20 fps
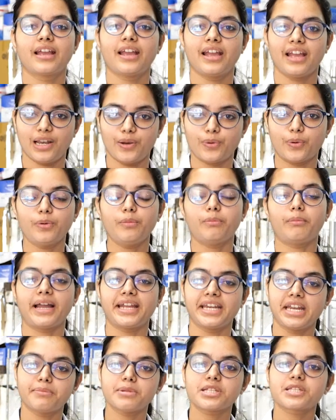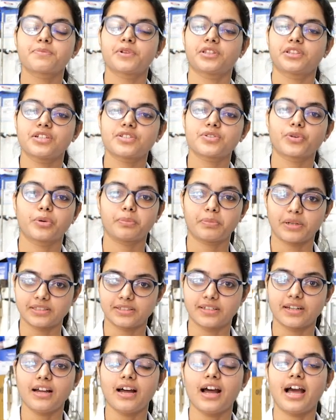Hello, my name is Smriti
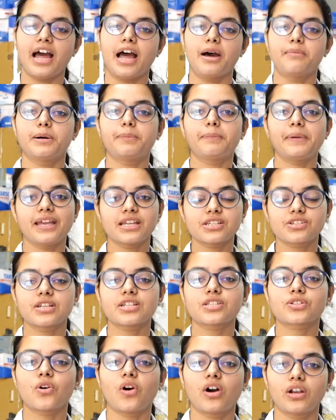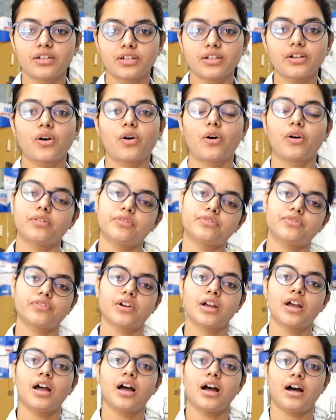Sonbhadra. I am a PhD scholar of
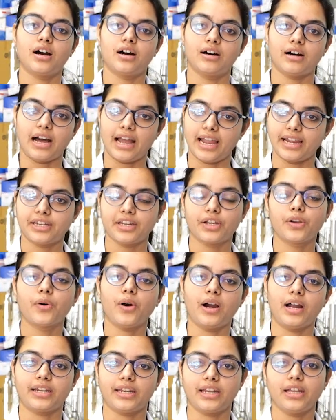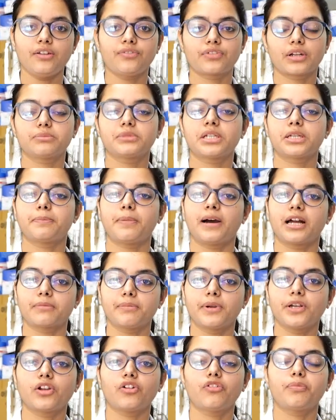IIT Guwahati from the
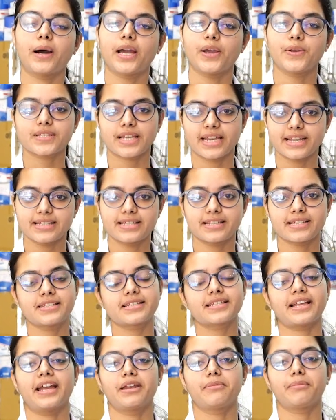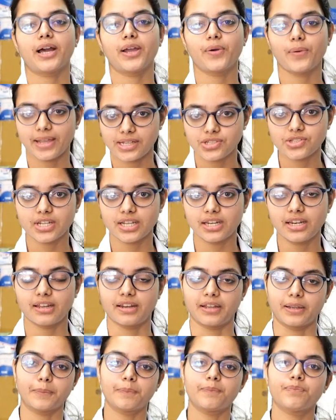Department of Biosciences and
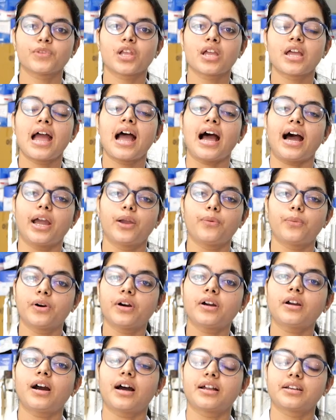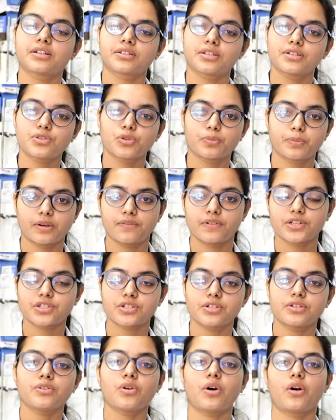Bioengineering. I work under the
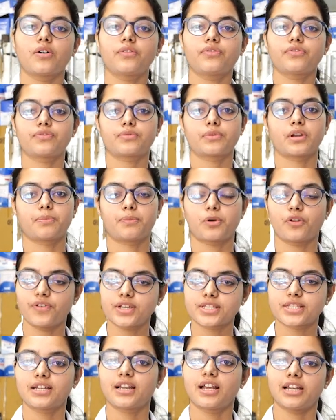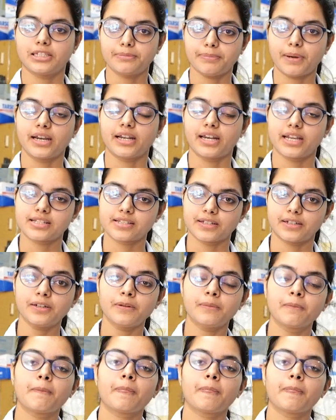supervision of Professor Lalit Pandey sir.